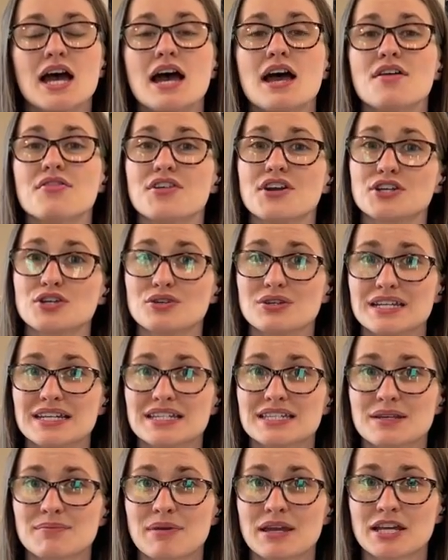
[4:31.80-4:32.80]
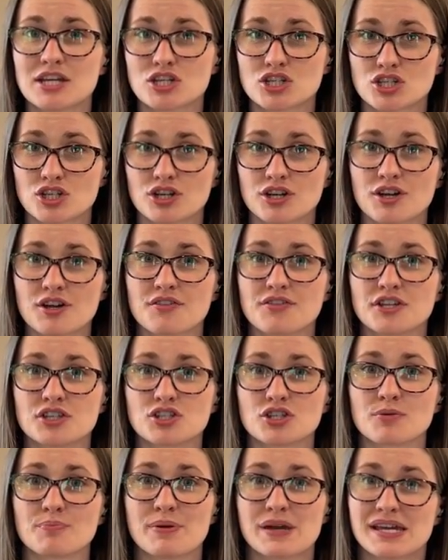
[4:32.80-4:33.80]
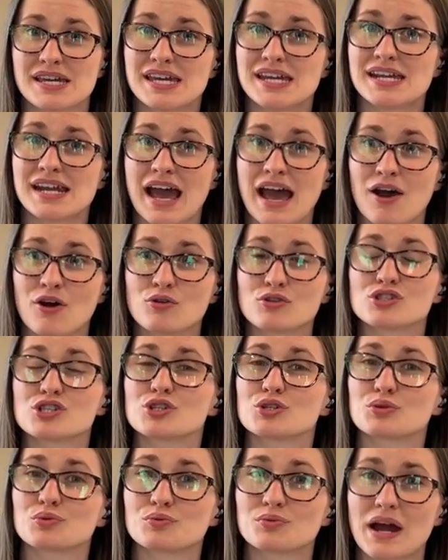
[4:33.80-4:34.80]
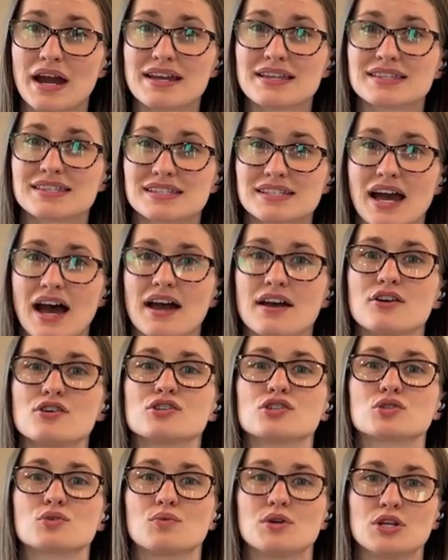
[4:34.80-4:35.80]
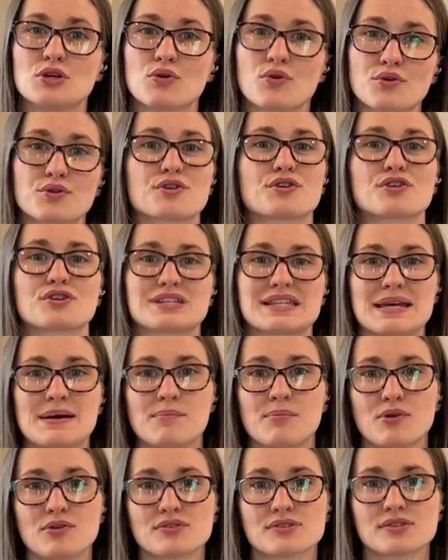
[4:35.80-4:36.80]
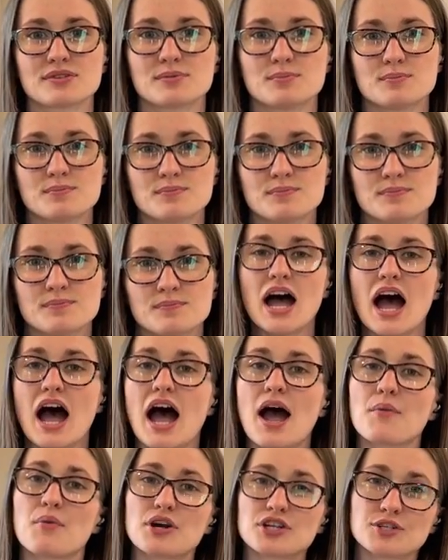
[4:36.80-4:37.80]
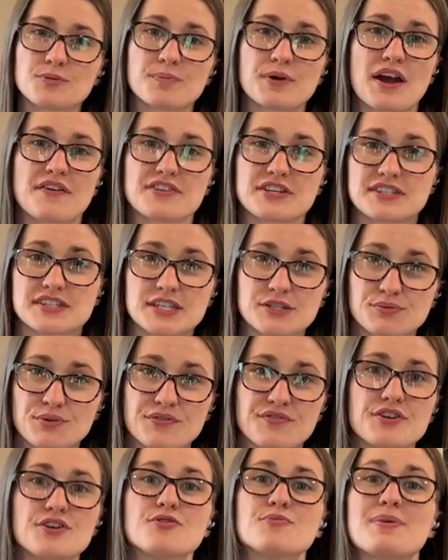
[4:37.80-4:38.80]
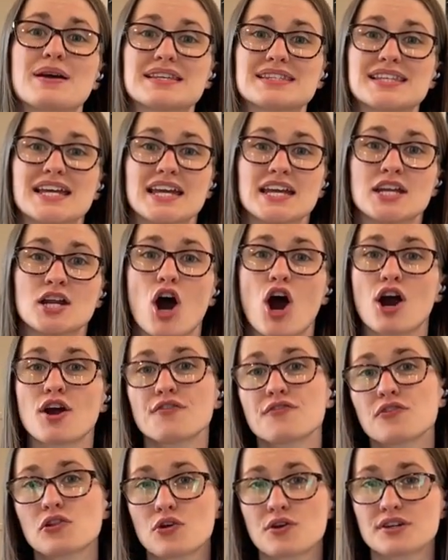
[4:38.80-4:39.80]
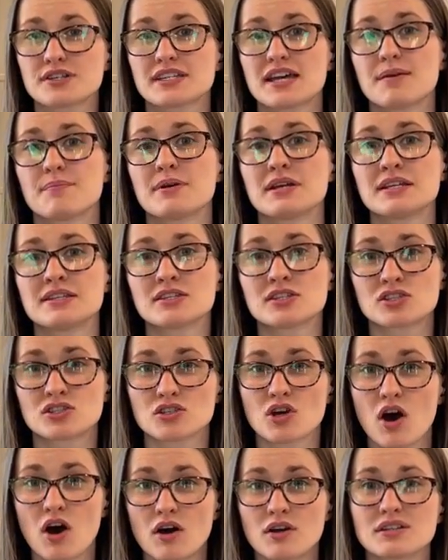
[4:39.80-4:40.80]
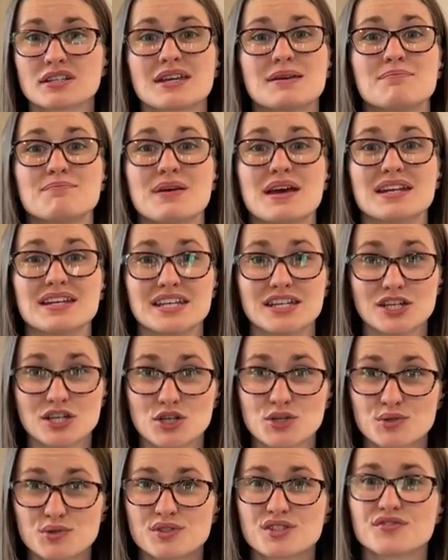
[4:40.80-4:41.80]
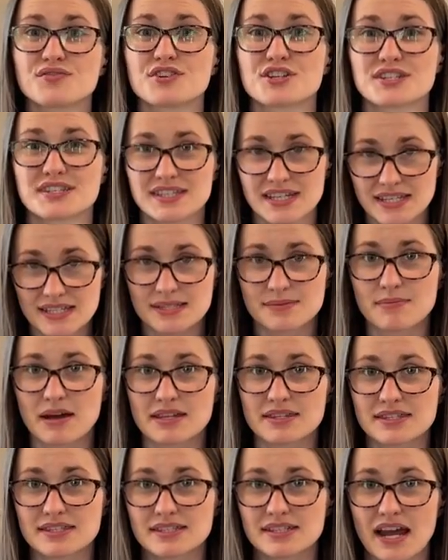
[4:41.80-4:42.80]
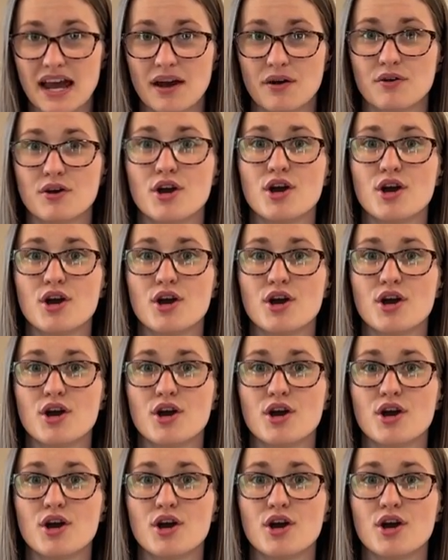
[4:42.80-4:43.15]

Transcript: then you need to make sure that you're picking out the right styles when you order your samples. I want to preface this review by saying our floors have been installed and been used for 6 months now.